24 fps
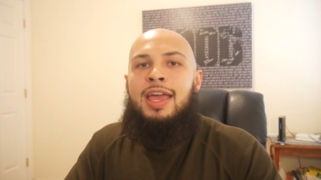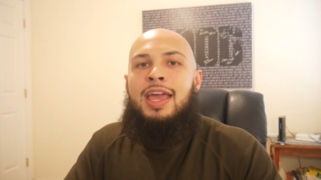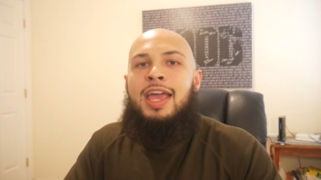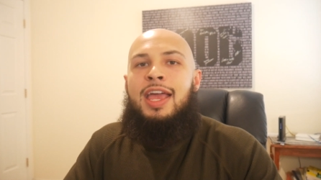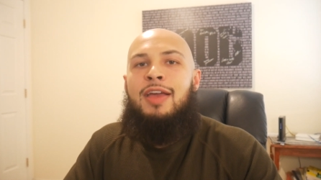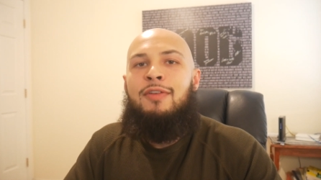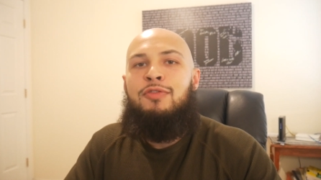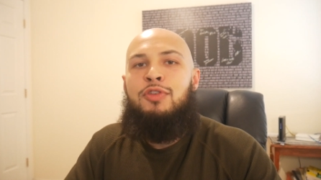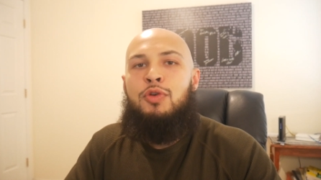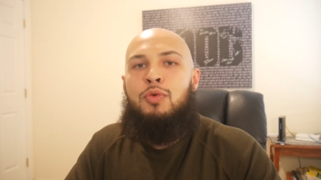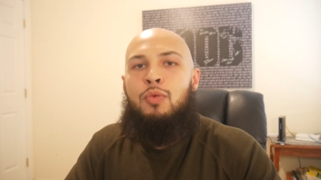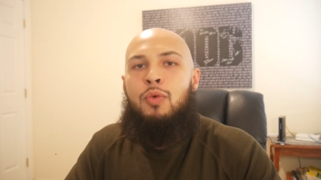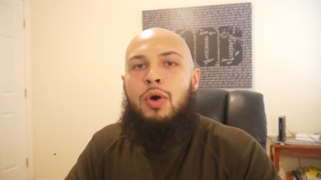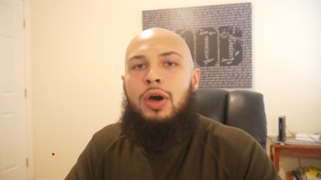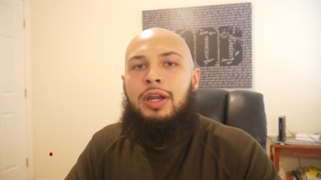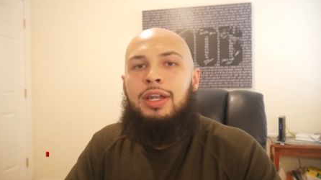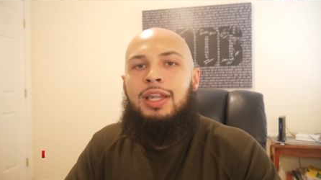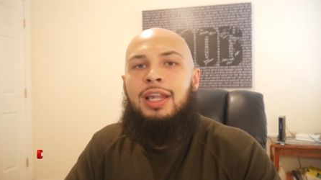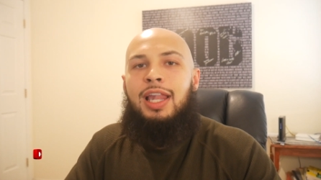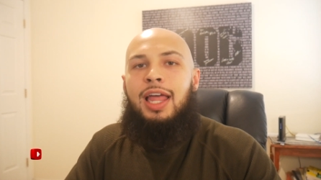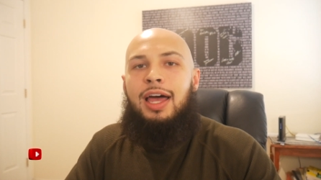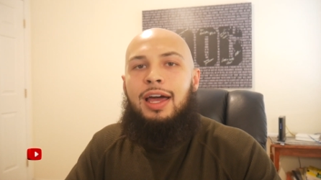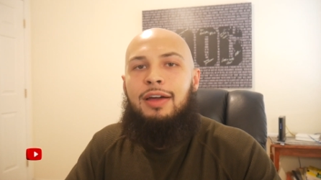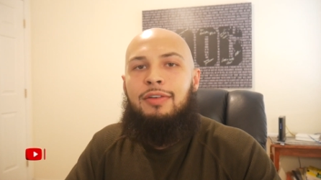If you would
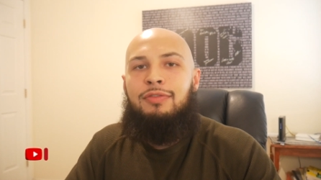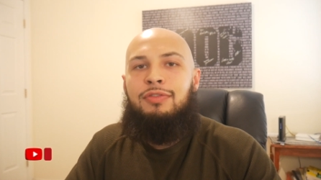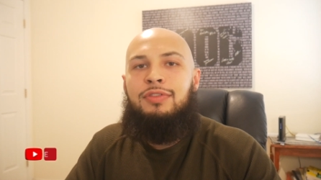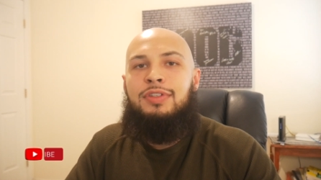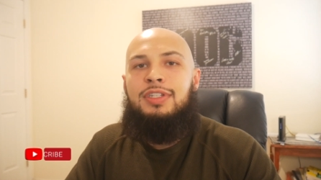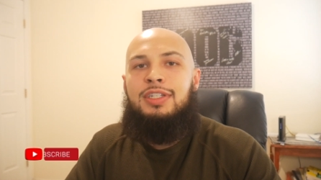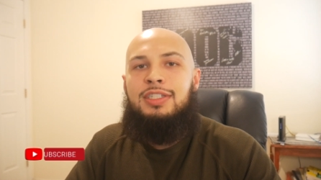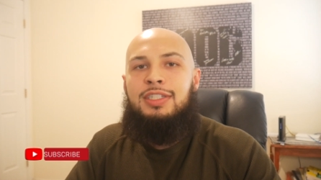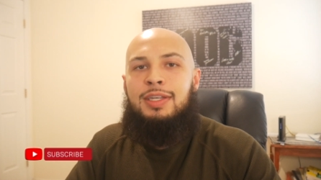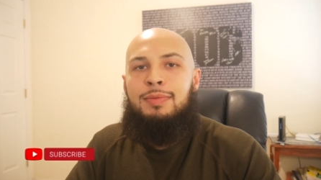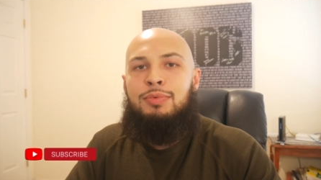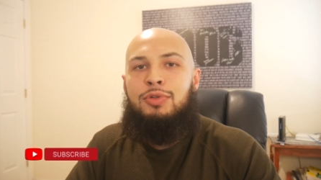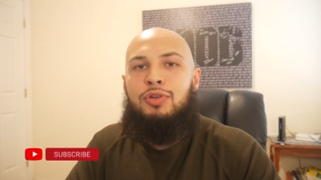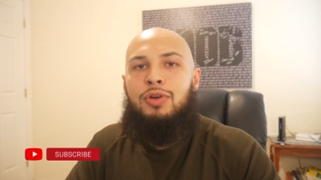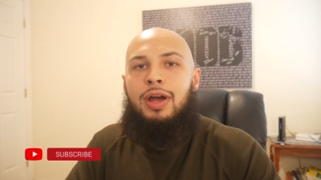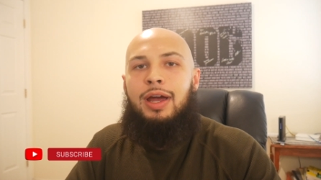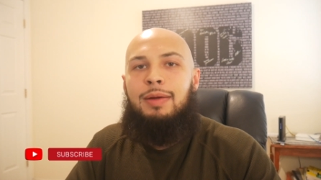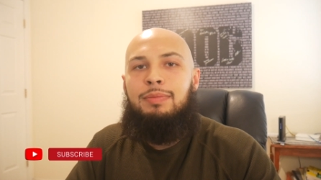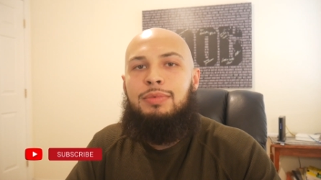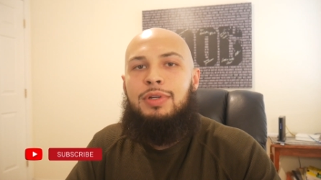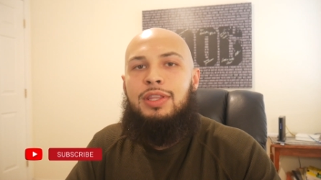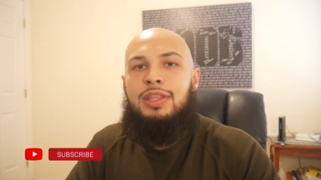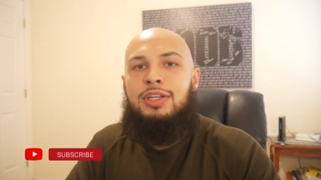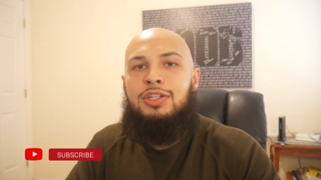love to
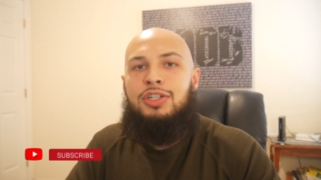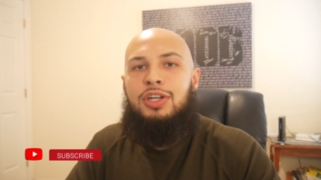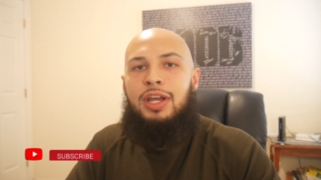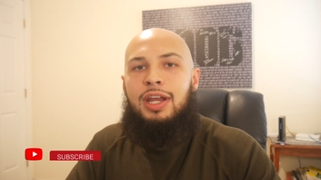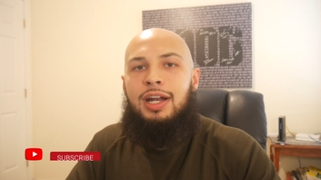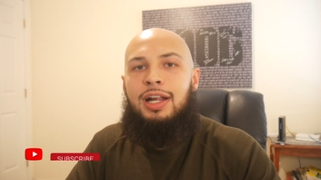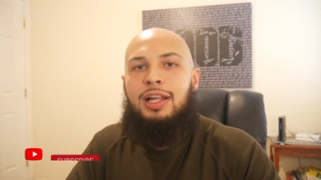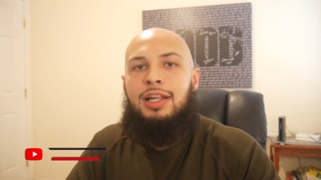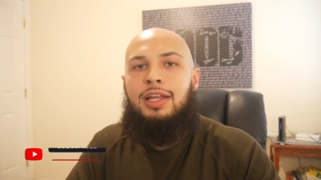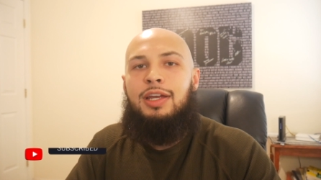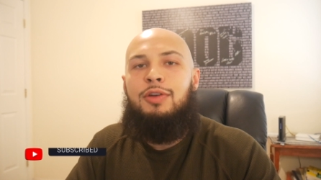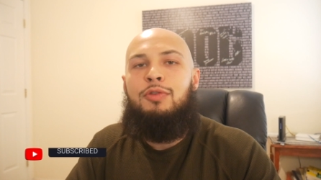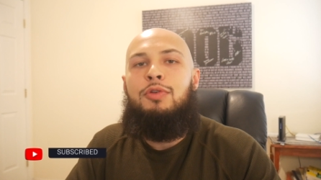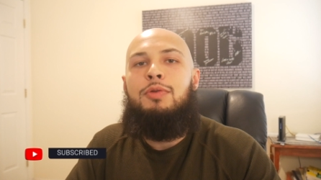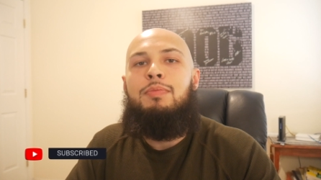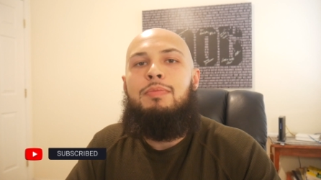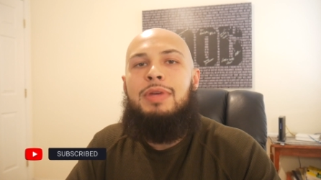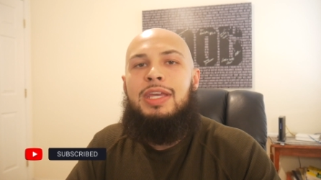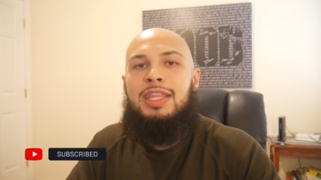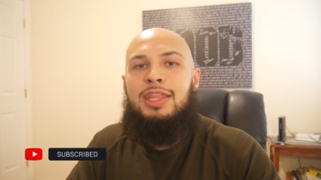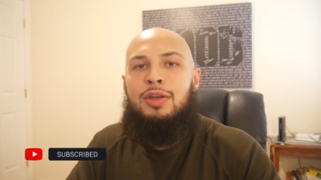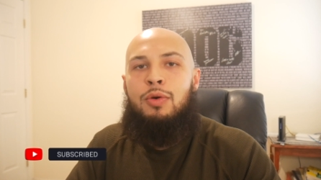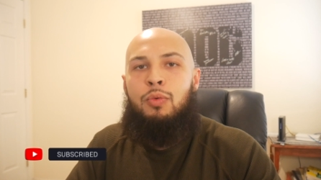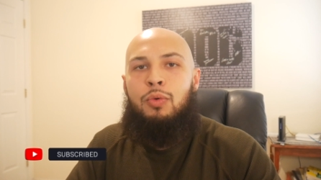subscribe to the channel, it would
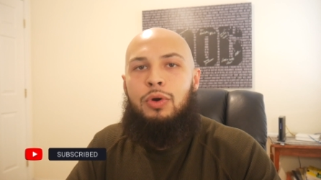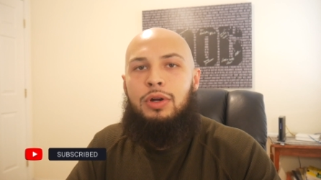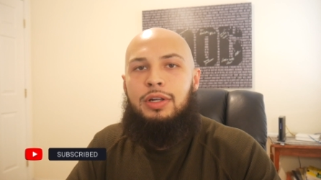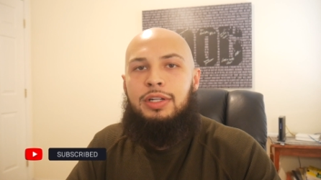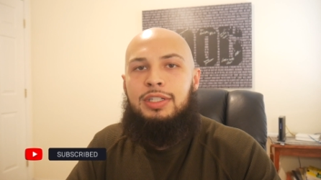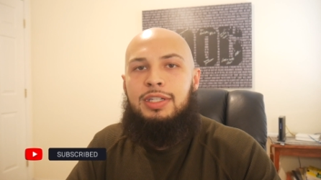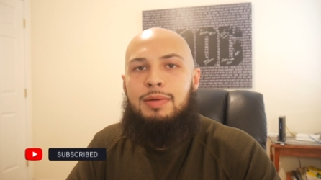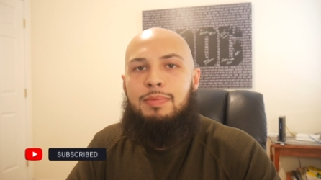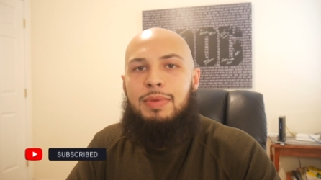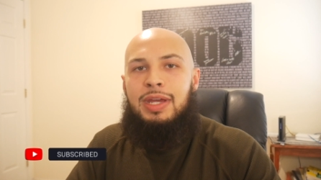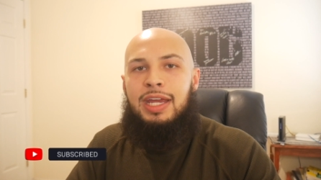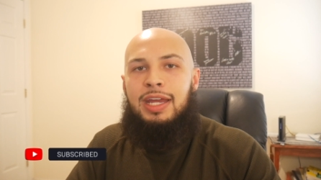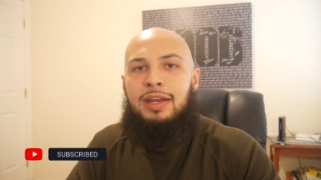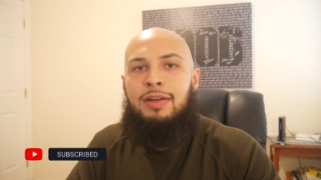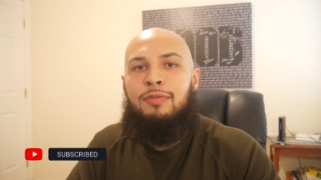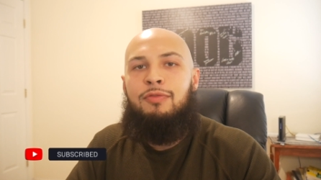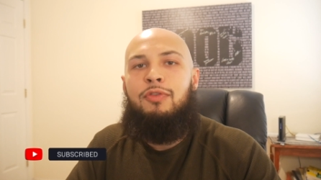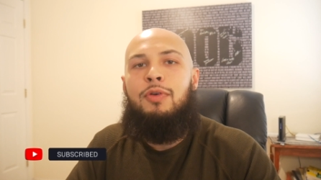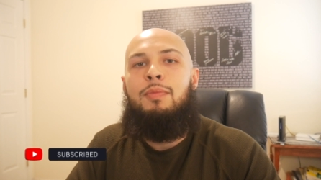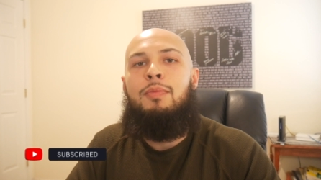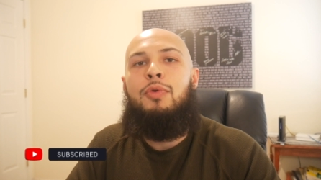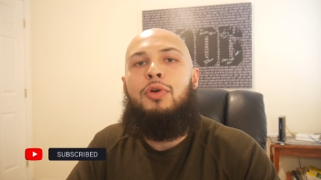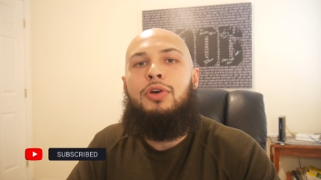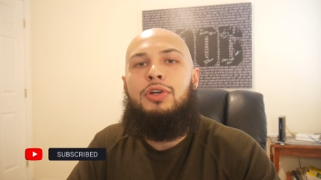mean the world to me
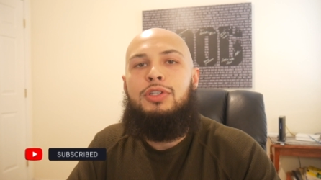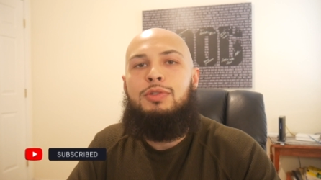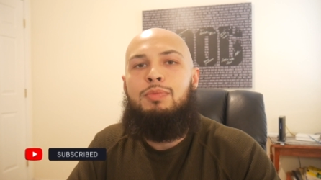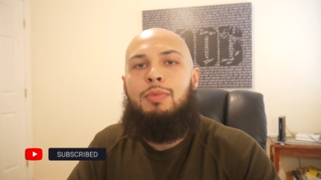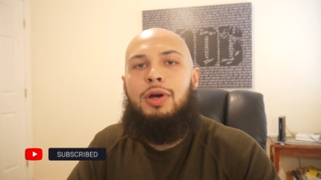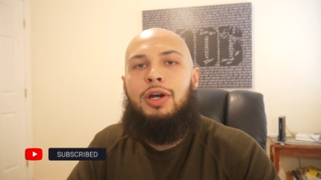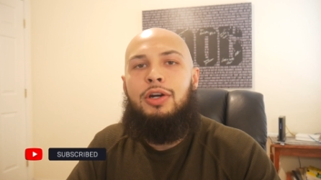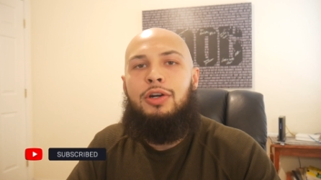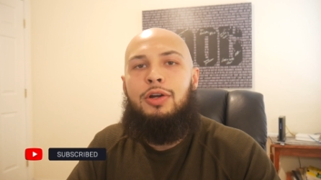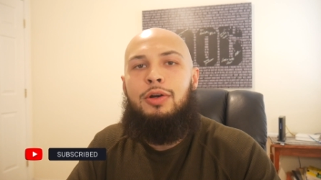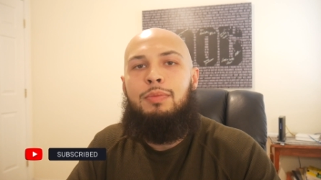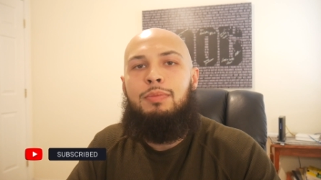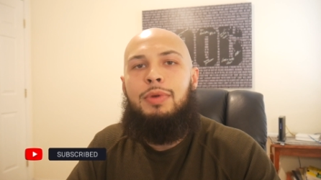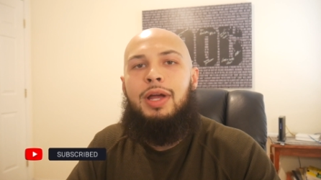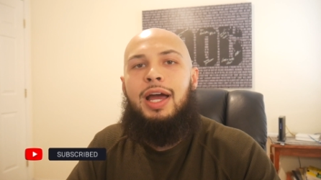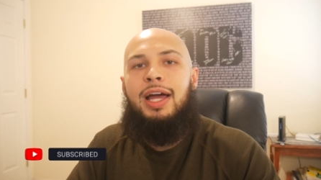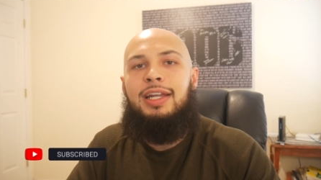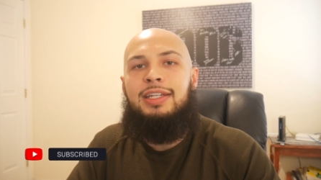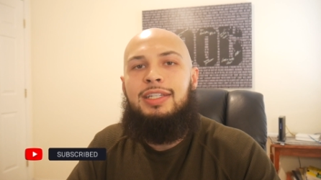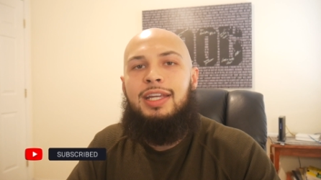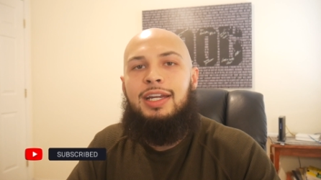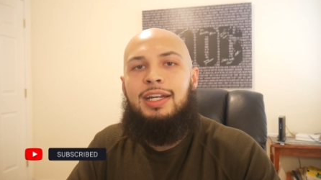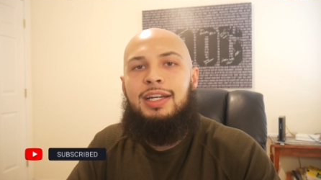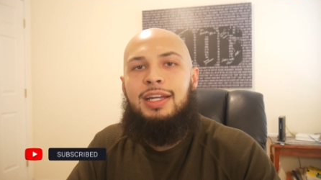for more smart home
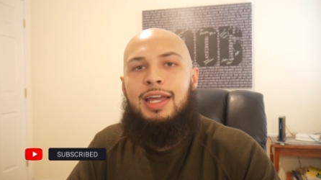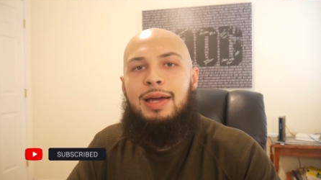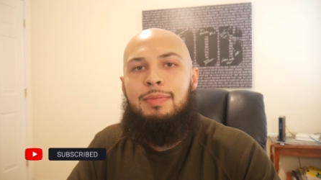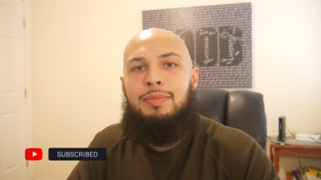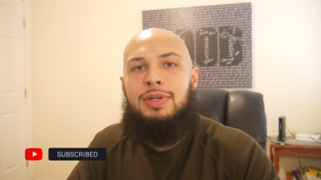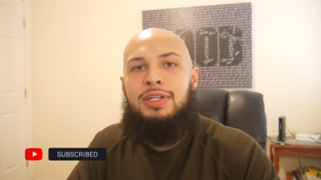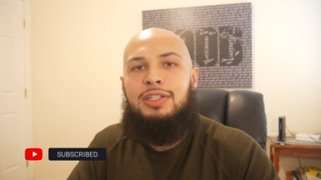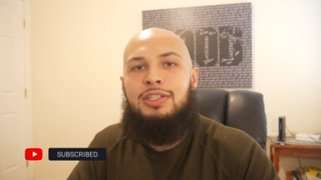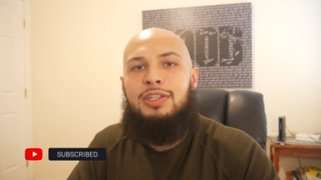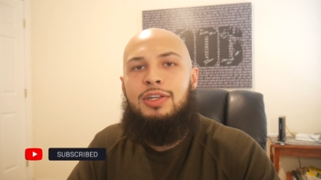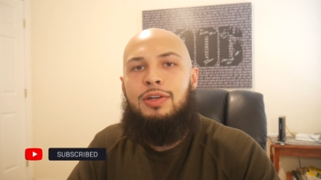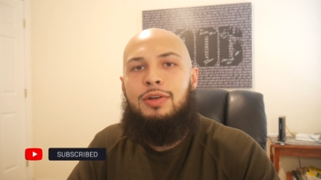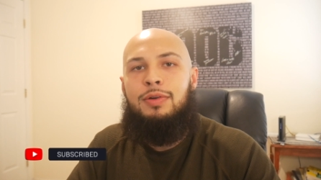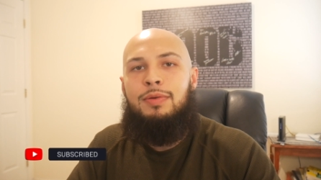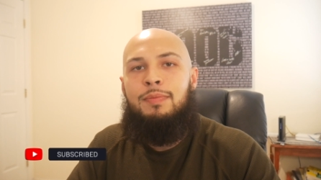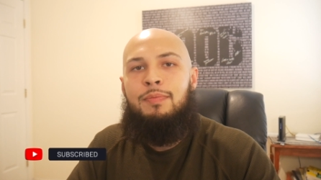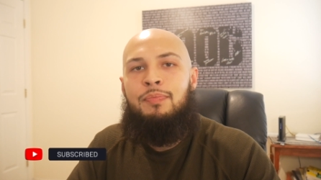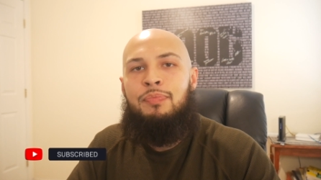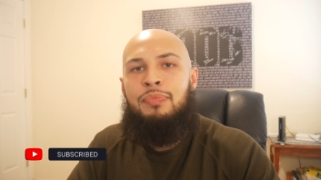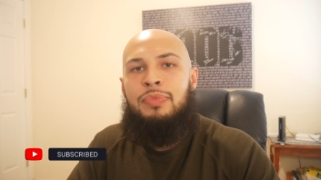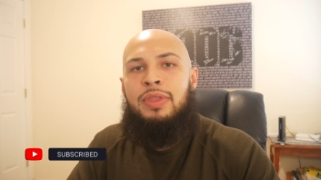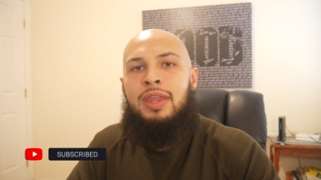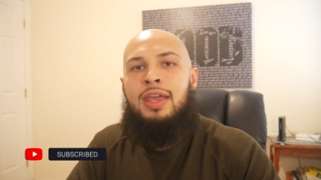content coming soon.